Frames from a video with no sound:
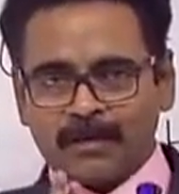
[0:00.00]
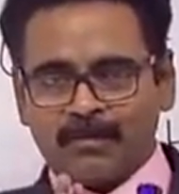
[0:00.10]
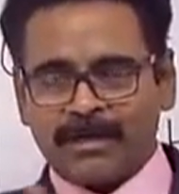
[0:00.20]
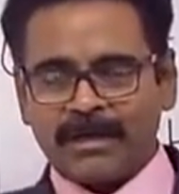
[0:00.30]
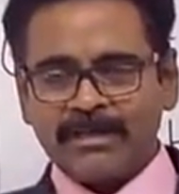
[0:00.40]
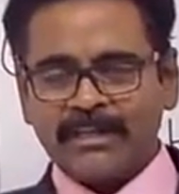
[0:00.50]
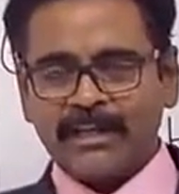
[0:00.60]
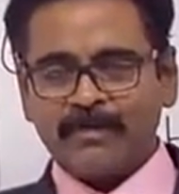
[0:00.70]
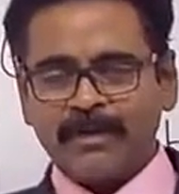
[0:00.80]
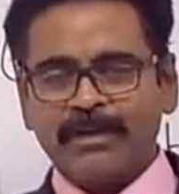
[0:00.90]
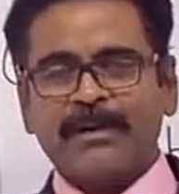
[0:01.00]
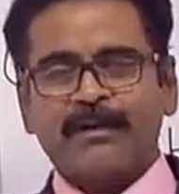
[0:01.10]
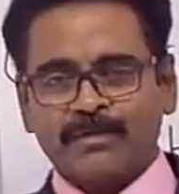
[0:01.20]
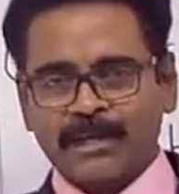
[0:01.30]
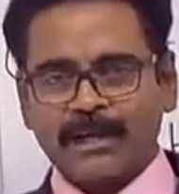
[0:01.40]
P is independent of
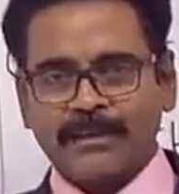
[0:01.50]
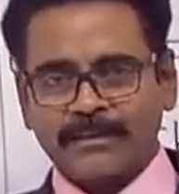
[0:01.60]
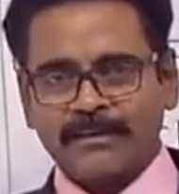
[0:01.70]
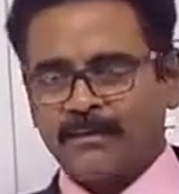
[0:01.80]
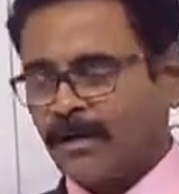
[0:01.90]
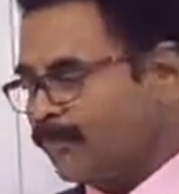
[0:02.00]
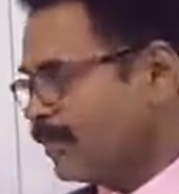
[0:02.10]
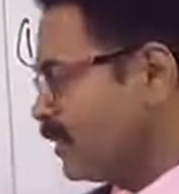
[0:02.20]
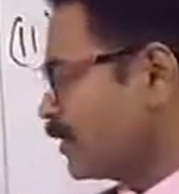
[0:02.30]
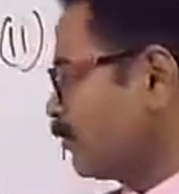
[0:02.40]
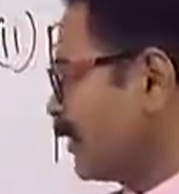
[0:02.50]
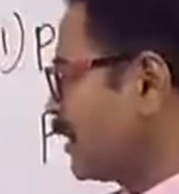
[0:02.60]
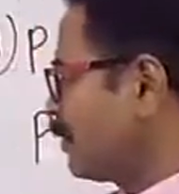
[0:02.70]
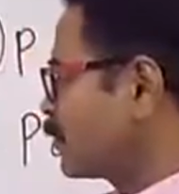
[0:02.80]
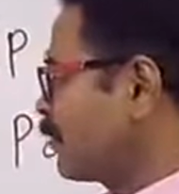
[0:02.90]
strength, but P is very
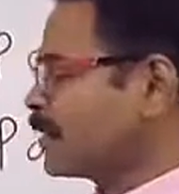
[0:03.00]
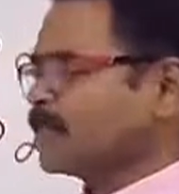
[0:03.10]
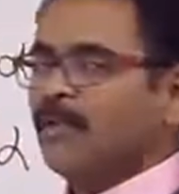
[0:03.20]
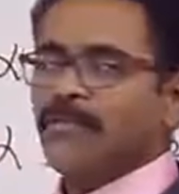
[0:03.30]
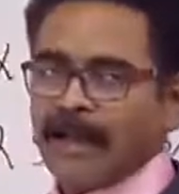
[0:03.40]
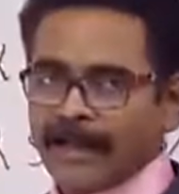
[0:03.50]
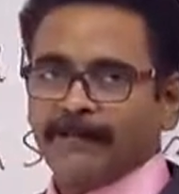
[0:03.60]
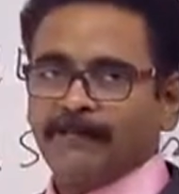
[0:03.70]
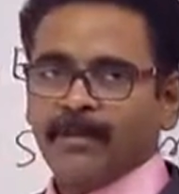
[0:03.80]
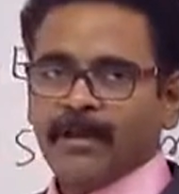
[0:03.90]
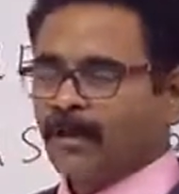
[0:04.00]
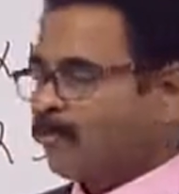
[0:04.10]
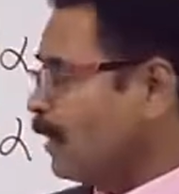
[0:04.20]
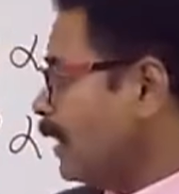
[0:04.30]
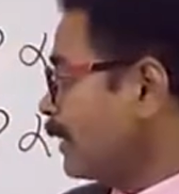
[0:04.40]
much function of length.
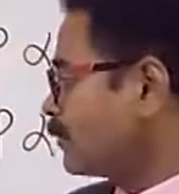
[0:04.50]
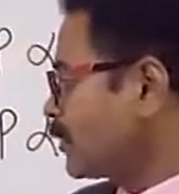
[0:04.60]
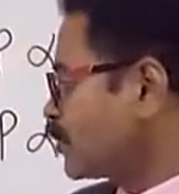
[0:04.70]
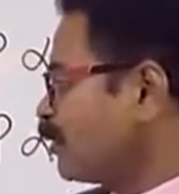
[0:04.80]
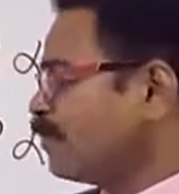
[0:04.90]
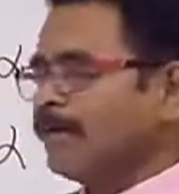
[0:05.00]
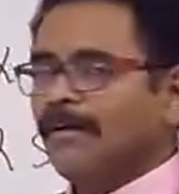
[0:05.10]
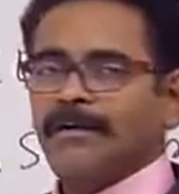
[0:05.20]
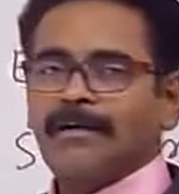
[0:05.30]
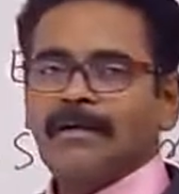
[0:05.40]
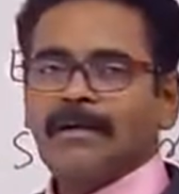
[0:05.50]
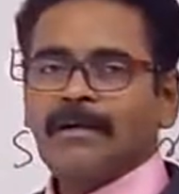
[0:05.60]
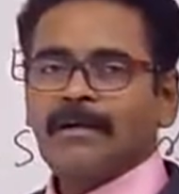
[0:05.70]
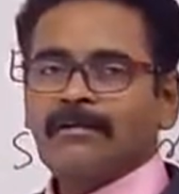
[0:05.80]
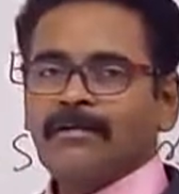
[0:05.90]
When length is double,
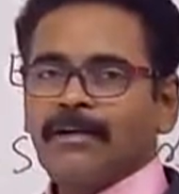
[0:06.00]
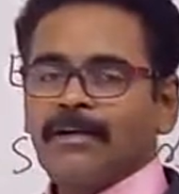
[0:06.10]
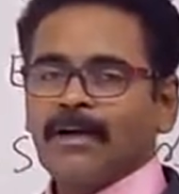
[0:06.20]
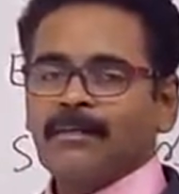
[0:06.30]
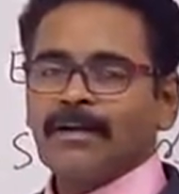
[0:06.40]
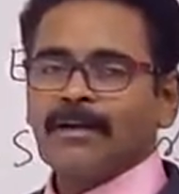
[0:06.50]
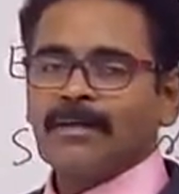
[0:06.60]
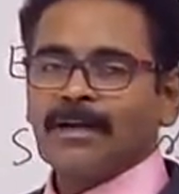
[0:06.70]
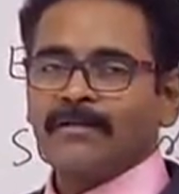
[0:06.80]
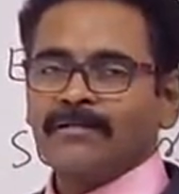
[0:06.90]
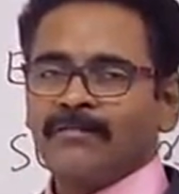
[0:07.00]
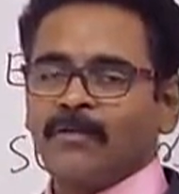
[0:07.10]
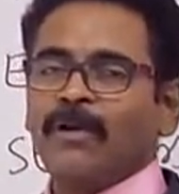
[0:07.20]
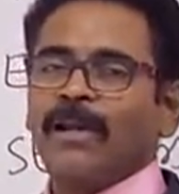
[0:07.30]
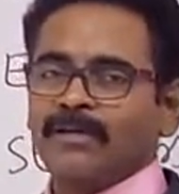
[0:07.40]
the denominator becomes
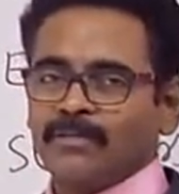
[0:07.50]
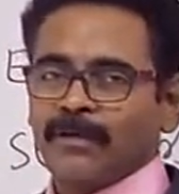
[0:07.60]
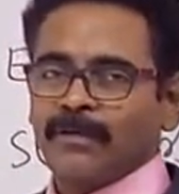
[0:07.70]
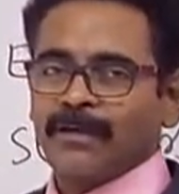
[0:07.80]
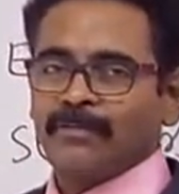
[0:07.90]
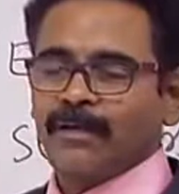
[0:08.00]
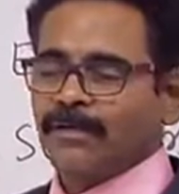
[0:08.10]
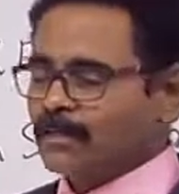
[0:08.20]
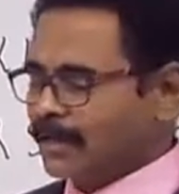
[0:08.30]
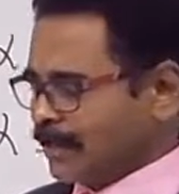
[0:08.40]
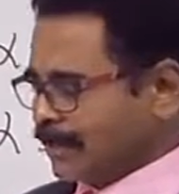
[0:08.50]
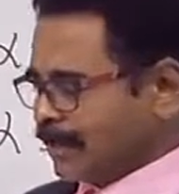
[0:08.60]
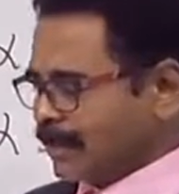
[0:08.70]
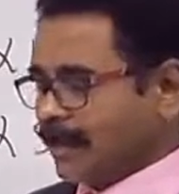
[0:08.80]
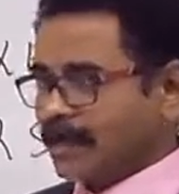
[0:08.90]
4L square. That means
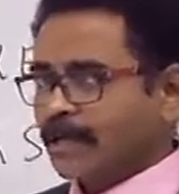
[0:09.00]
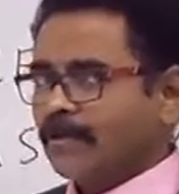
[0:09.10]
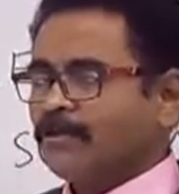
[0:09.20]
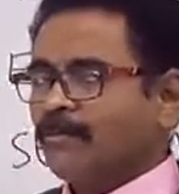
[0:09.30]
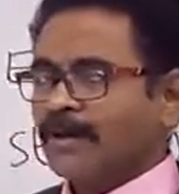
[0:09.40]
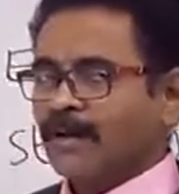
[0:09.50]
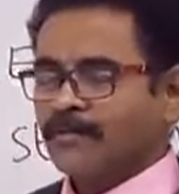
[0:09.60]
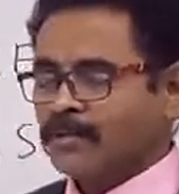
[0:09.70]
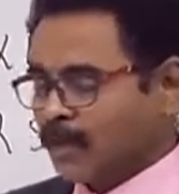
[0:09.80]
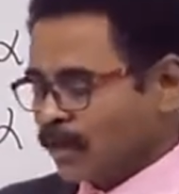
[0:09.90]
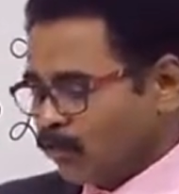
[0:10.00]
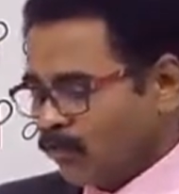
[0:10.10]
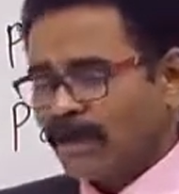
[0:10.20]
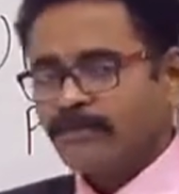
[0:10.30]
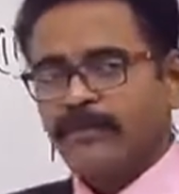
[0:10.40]
critical load becomes
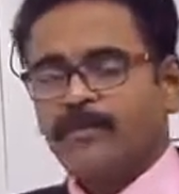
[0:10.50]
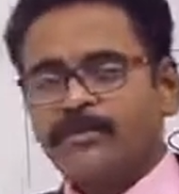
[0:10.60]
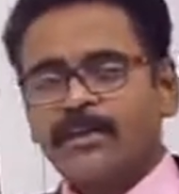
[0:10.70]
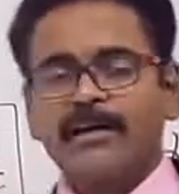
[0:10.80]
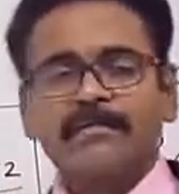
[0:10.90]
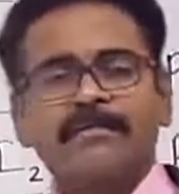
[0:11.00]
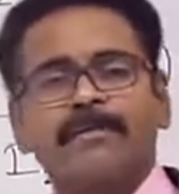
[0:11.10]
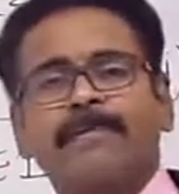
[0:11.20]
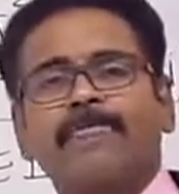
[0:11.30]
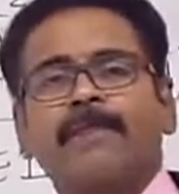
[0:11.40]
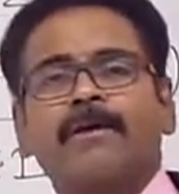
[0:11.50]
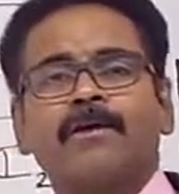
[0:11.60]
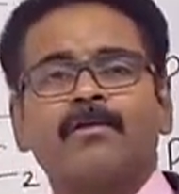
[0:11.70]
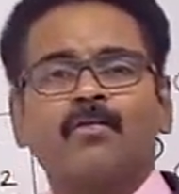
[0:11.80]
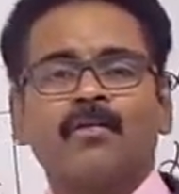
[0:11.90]
1/4 of
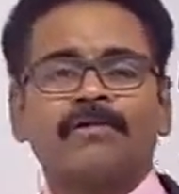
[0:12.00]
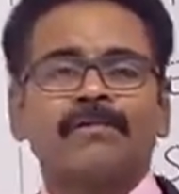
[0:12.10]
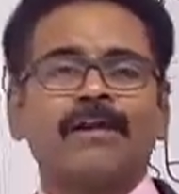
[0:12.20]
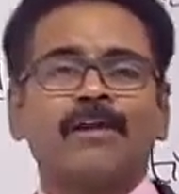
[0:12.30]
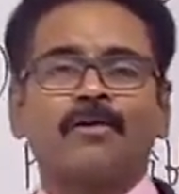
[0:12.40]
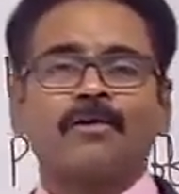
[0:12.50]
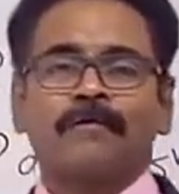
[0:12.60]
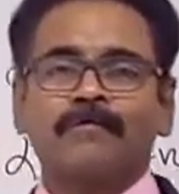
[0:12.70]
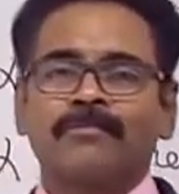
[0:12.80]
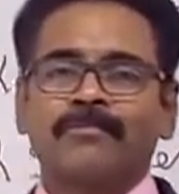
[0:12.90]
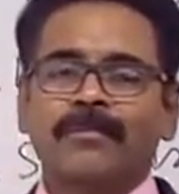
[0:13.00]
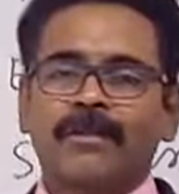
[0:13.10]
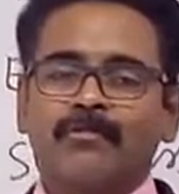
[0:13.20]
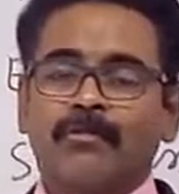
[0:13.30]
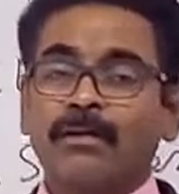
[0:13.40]
original load.
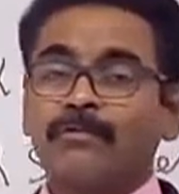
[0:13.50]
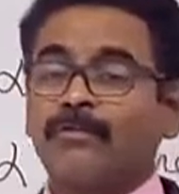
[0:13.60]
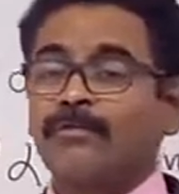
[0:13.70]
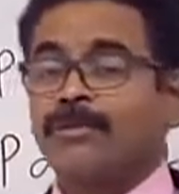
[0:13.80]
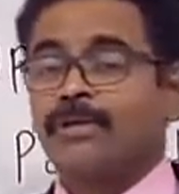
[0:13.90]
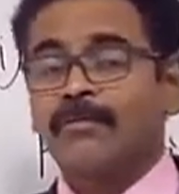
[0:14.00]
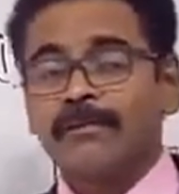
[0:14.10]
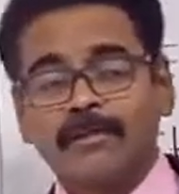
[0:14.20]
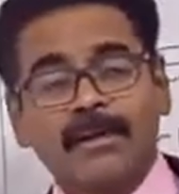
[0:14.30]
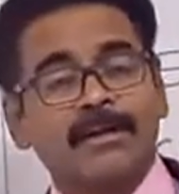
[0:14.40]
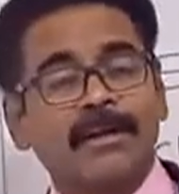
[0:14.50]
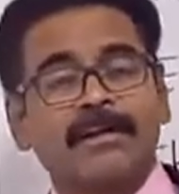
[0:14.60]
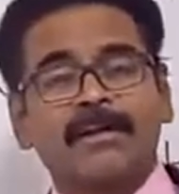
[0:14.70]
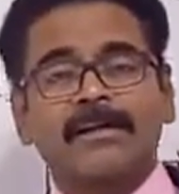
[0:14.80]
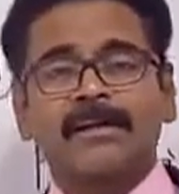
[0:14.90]
1/4 of original
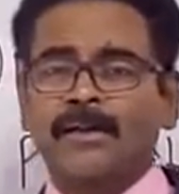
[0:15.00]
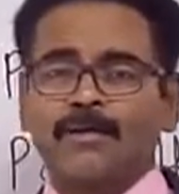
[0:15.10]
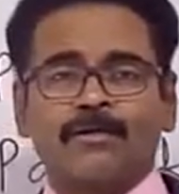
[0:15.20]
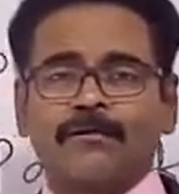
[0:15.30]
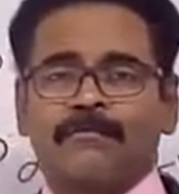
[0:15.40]
critical load.